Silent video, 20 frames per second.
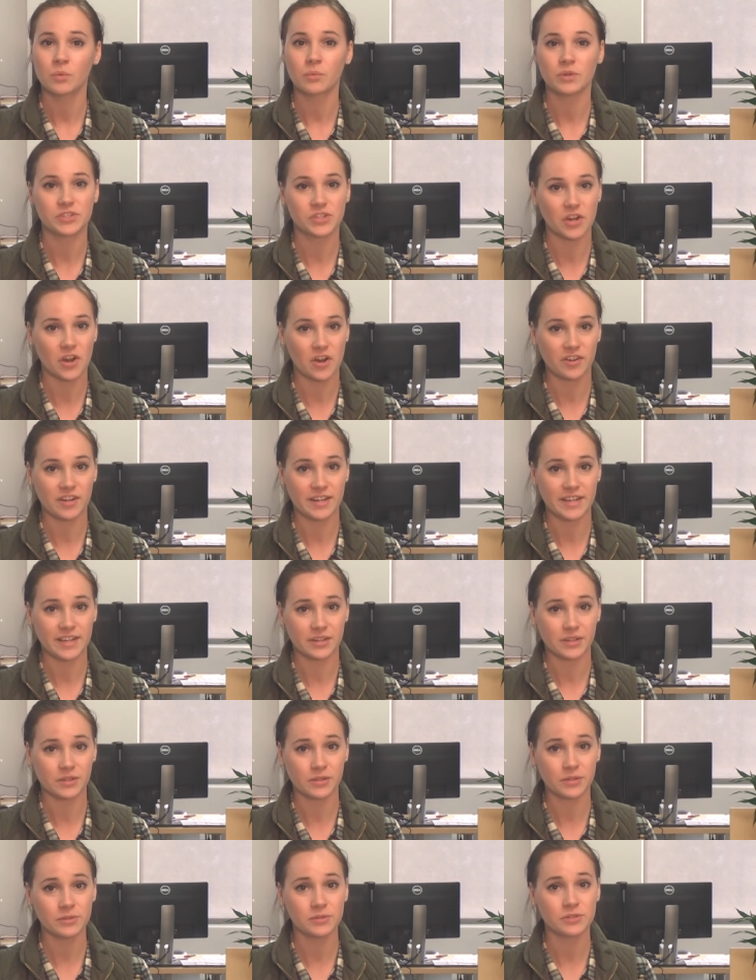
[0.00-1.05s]
which already
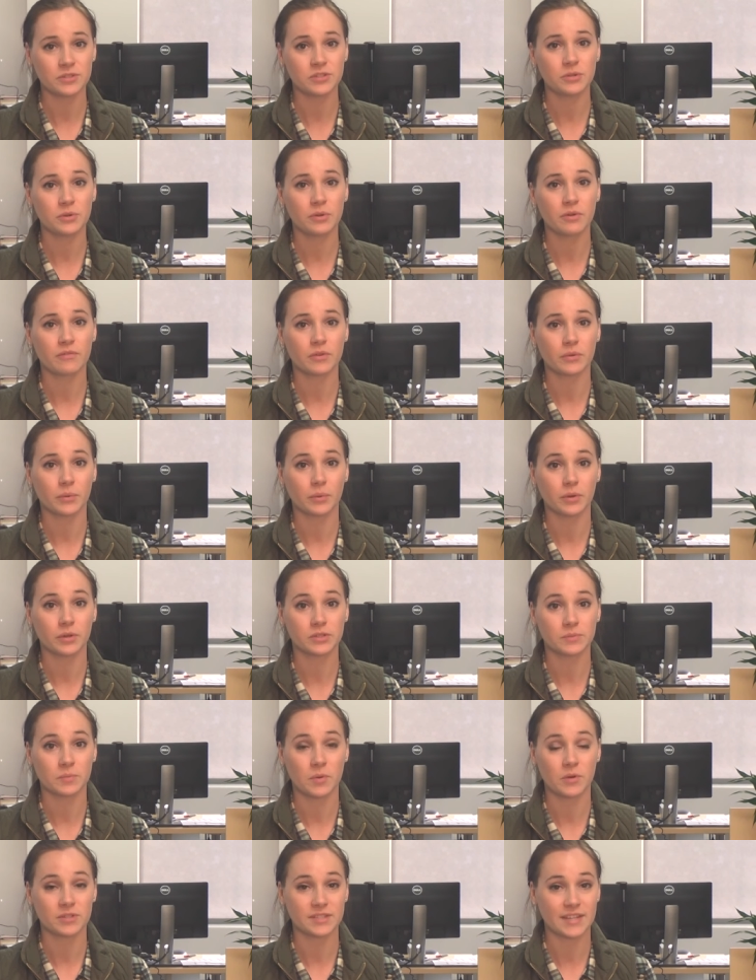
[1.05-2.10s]
includes two of the
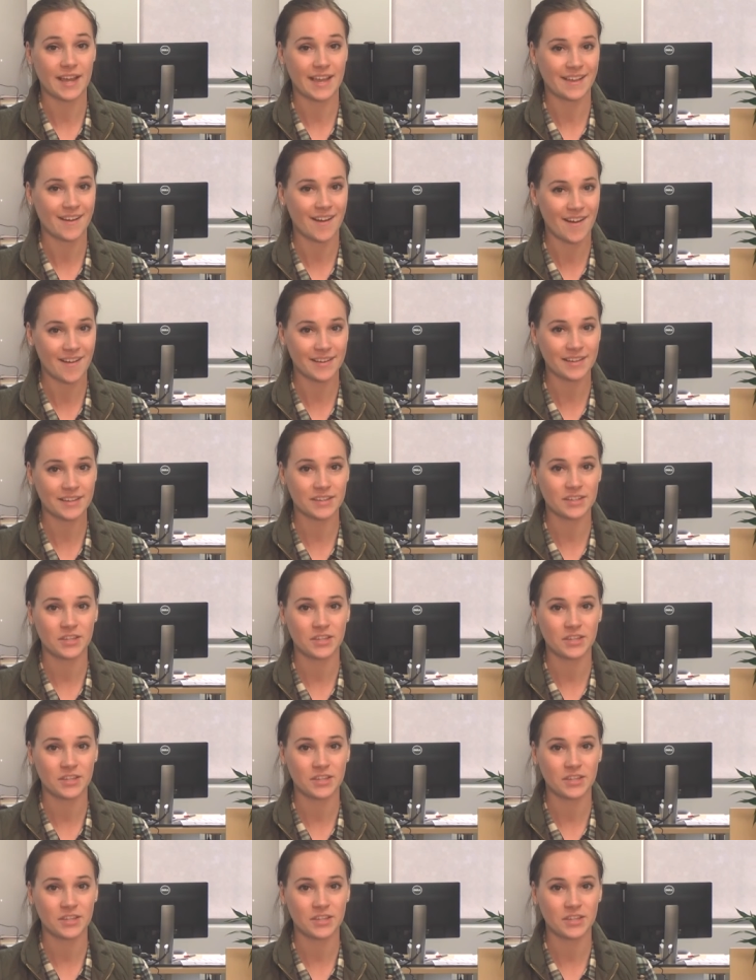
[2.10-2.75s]
world's most iconic